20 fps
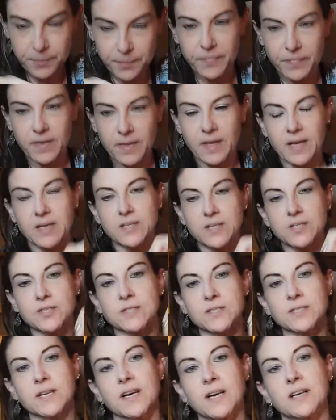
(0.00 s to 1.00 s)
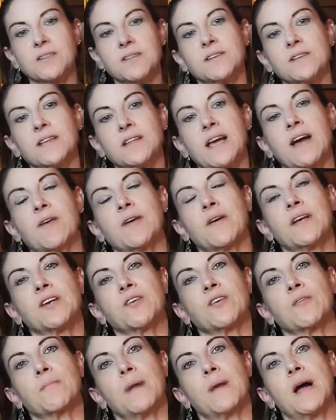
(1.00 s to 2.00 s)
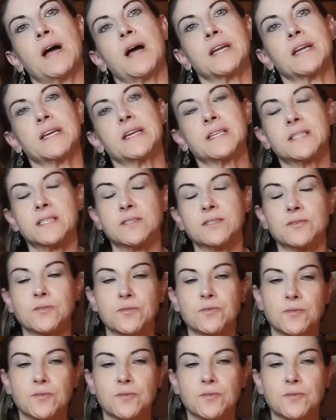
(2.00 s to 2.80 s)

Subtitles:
and just kind of allowing your body to